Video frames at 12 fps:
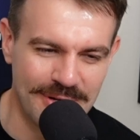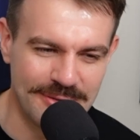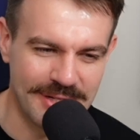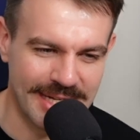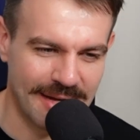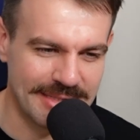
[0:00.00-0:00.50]
bridge
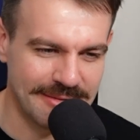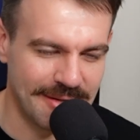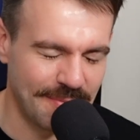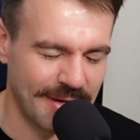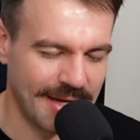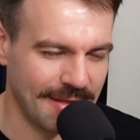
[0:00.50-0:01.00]
when it comes to
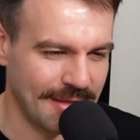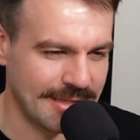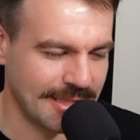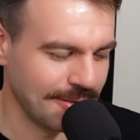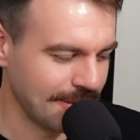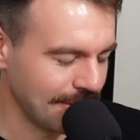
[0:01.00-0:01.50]
it. But
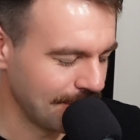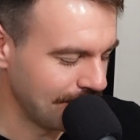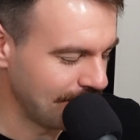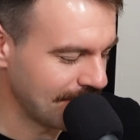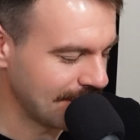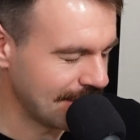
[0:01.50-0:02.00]
things are looking good
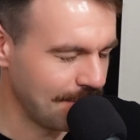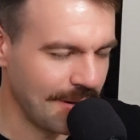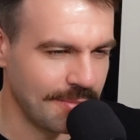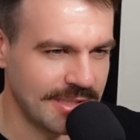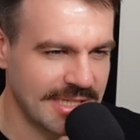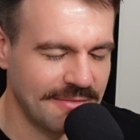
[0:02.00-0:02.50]
because the
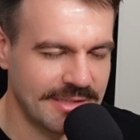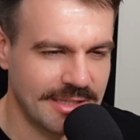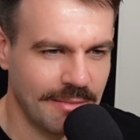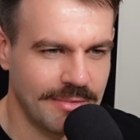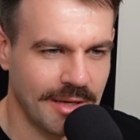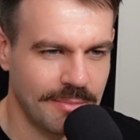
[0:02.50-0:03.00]
members have
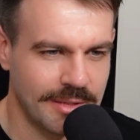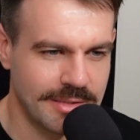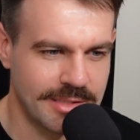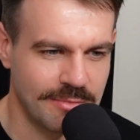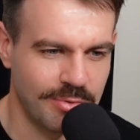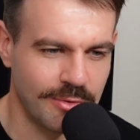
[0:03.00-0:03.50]
stepped up and
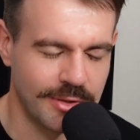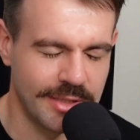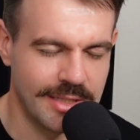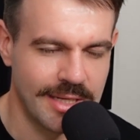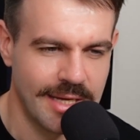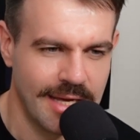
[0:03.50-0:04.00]

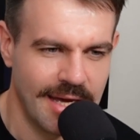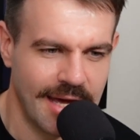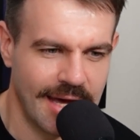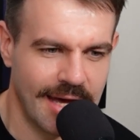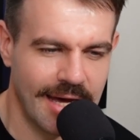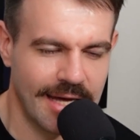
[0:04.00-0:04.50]
supported
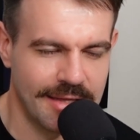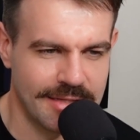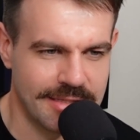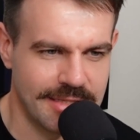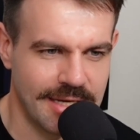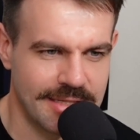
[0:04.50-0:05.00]
uh,
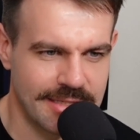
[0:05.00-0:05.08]
this year.